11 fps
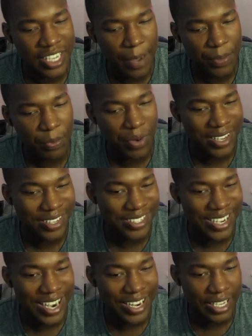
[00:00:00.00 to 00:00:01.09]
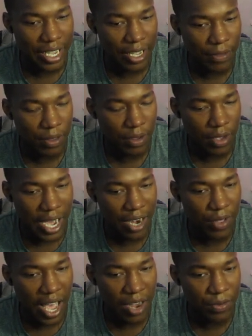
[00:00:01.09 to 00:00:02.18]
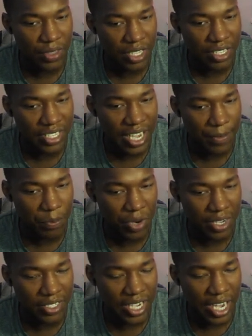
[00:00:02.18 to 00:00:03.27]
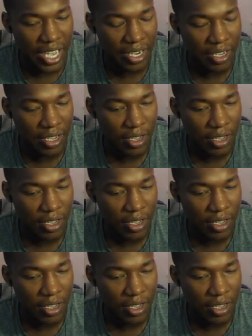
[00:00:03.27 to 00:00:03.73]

this Captain Price died yet. I don't think this Captain Price died.